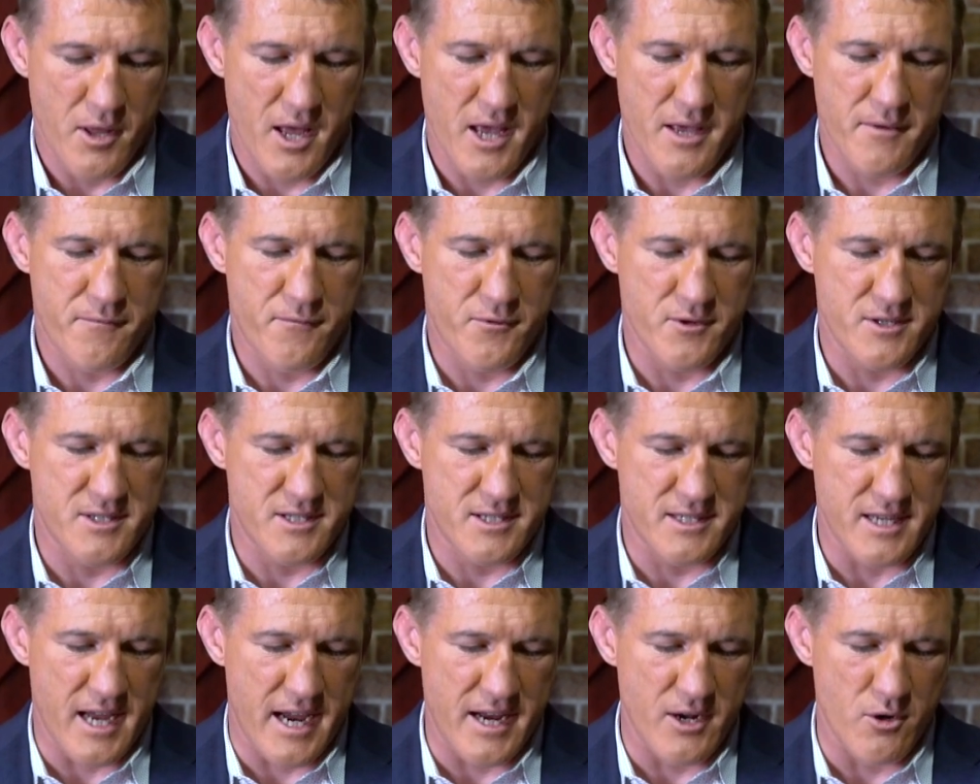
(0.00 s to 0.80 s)
Playing for
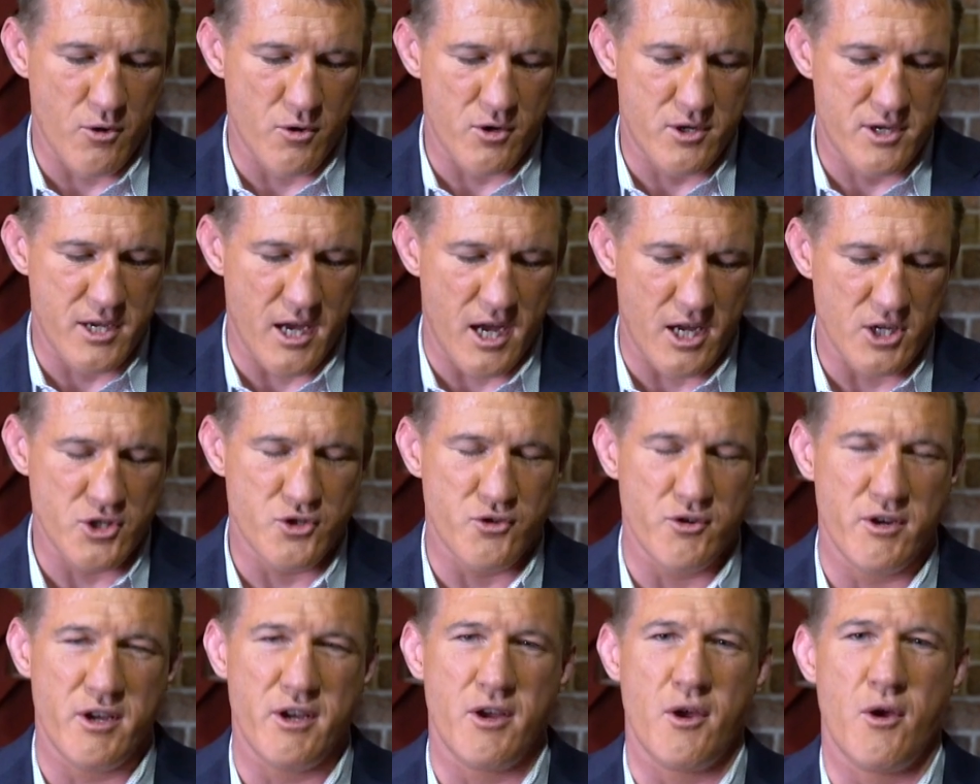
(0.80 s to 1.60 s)
state or
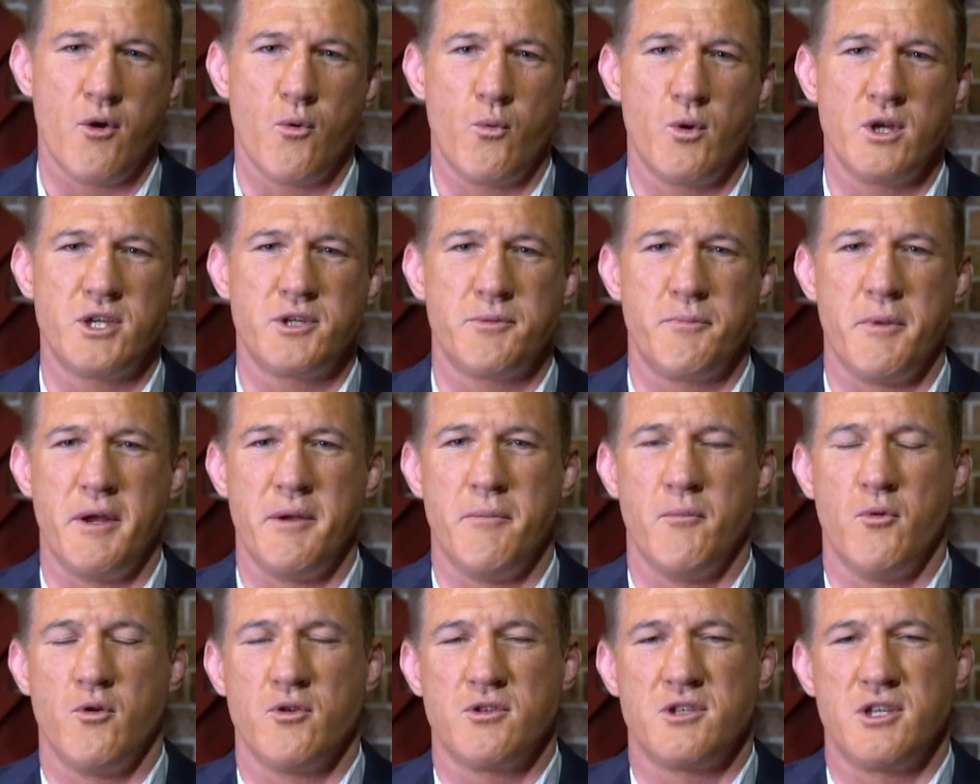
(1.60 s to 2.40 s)
country, which
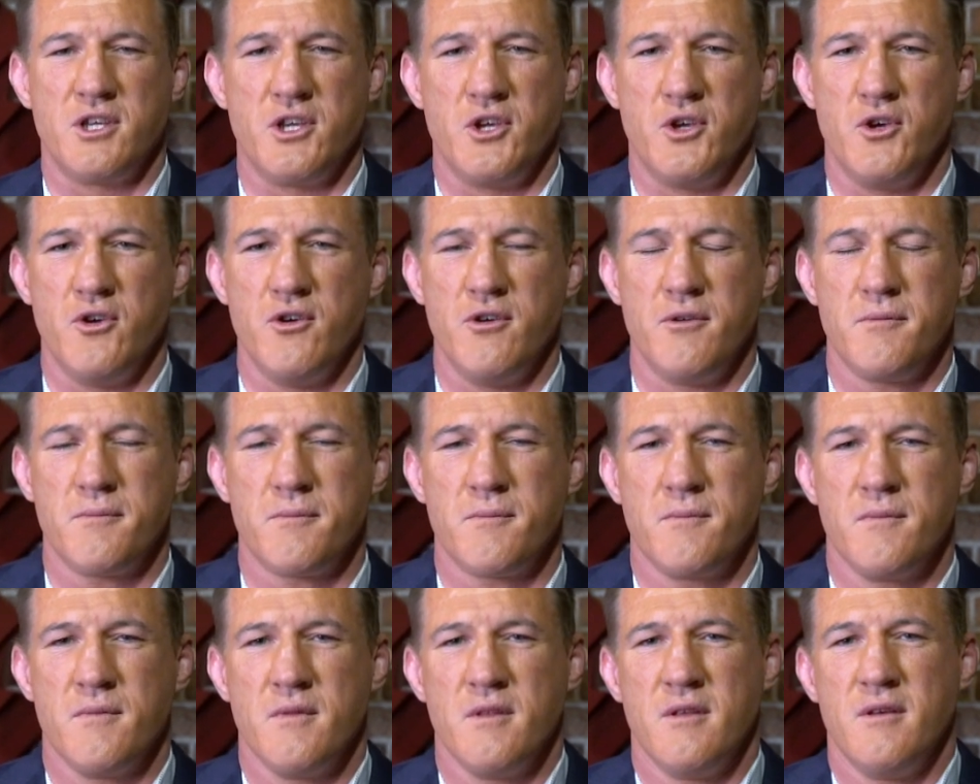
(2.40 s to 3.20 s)
meant more to
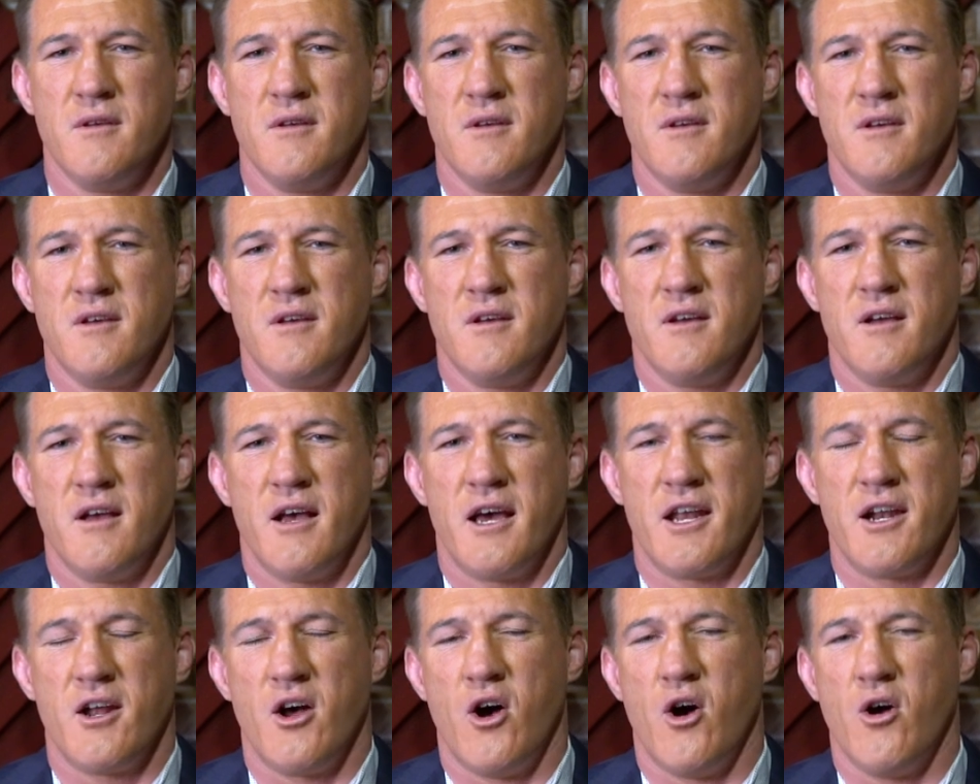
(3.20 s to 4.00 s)
you?
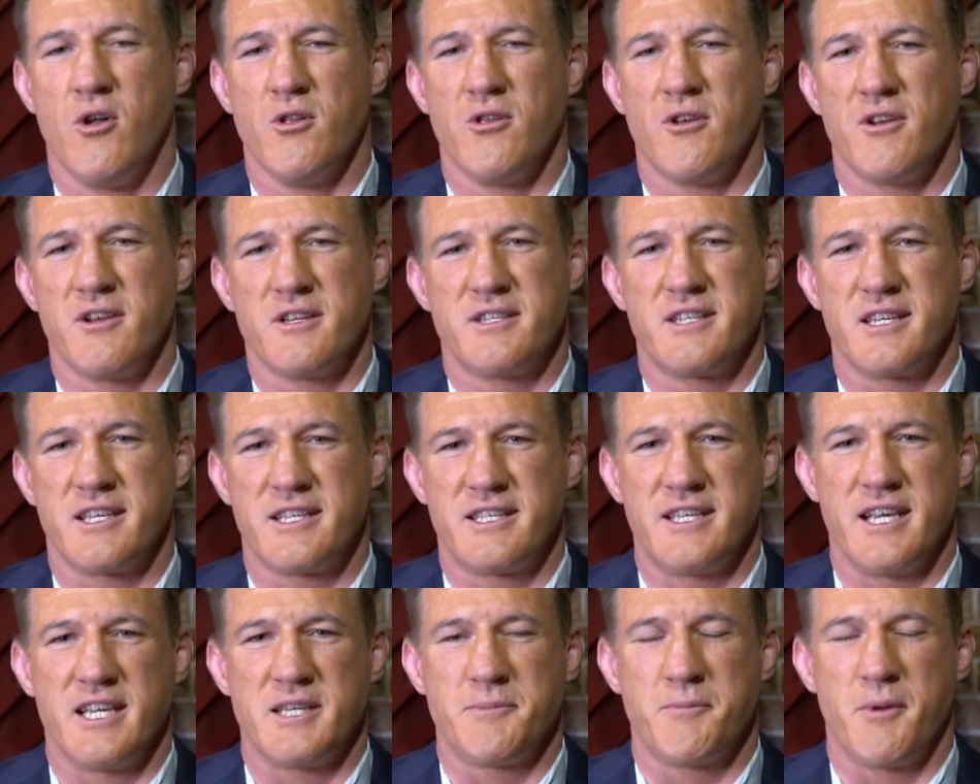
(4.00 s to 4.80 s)
Had a whole lot of
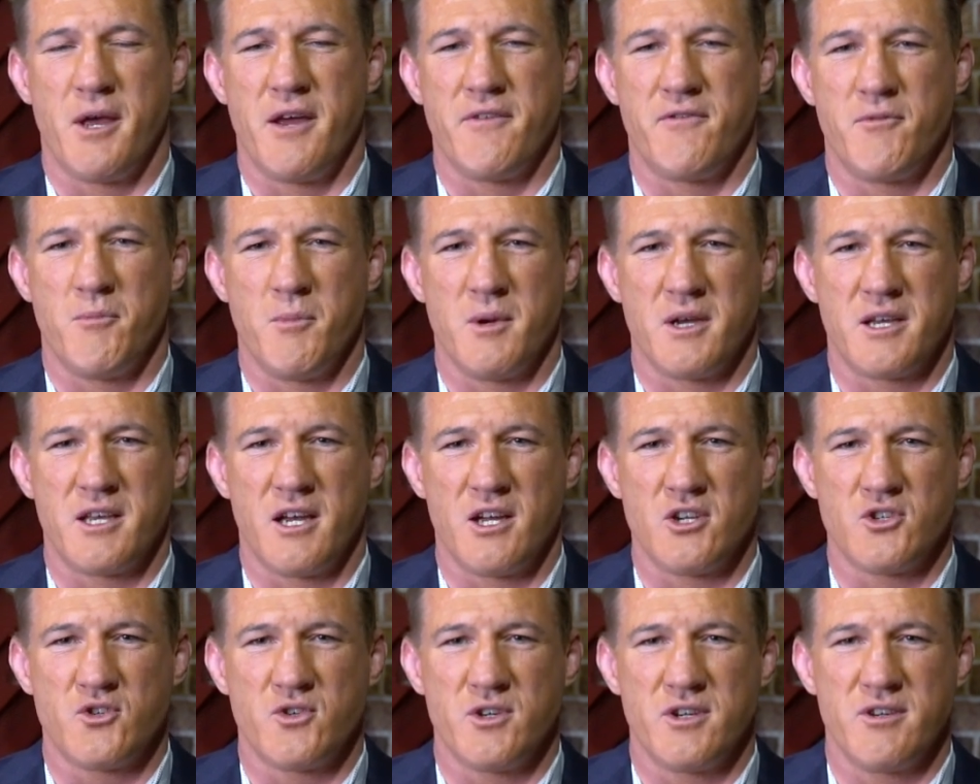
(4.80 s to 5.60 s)
success playing for my
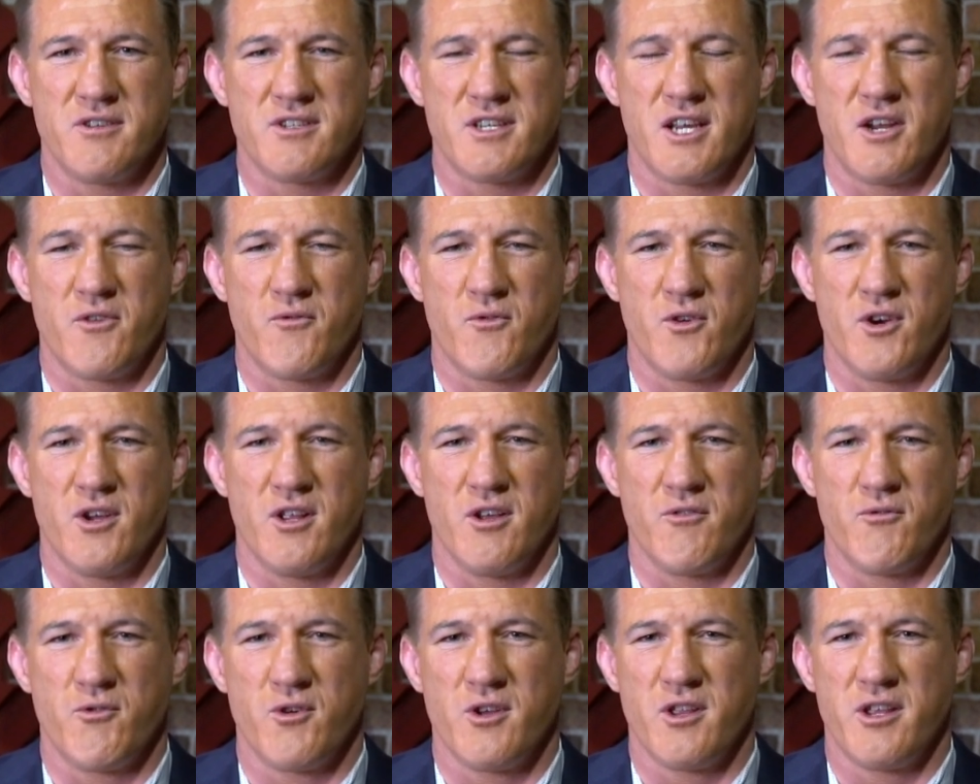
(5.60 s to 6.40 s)
country. It was
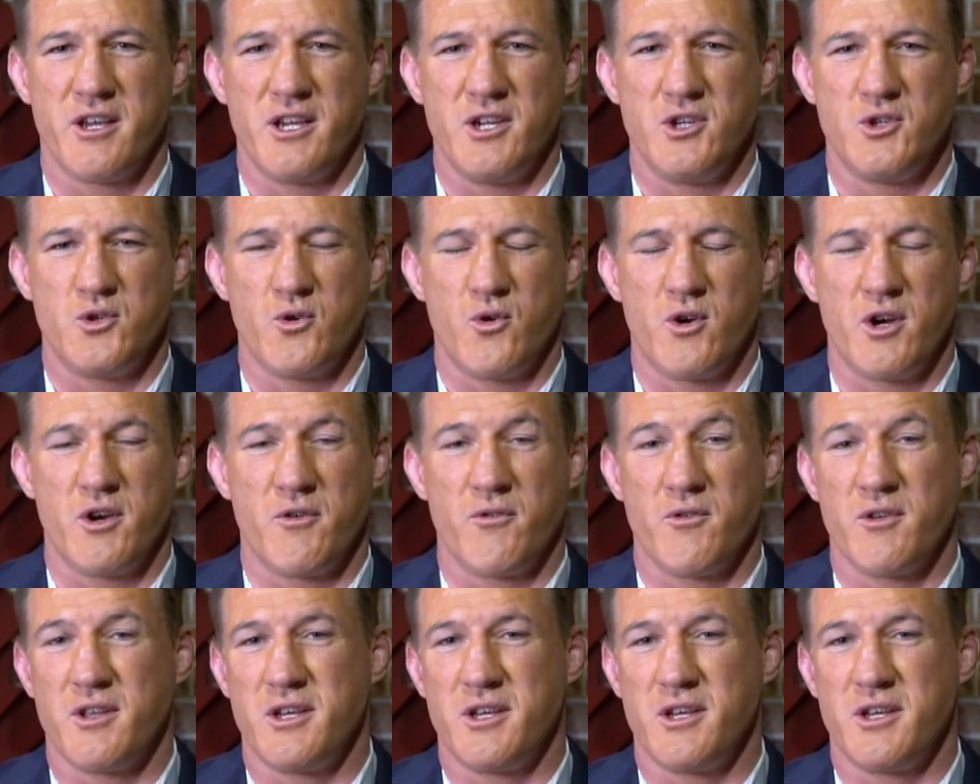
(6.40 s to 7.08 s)
unreal. I really enjoyed it.